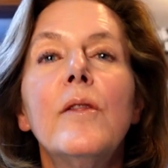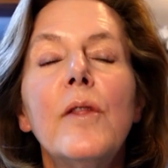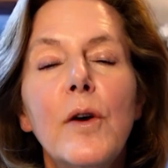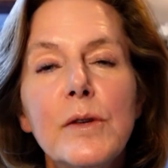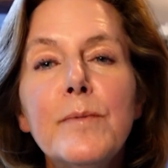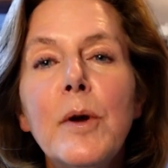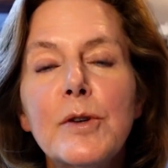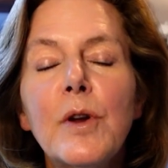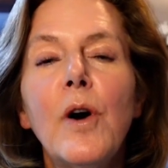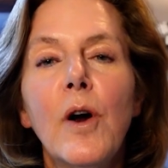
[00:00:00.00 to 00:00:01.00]
Those
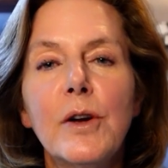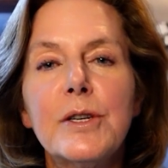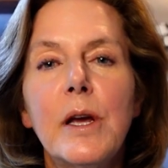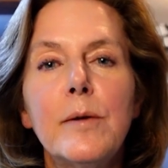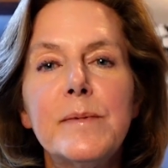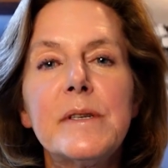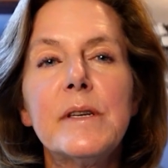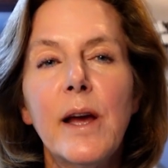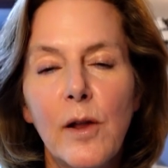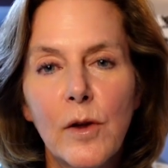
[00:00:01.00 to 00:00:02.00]
emotional heart shapes tell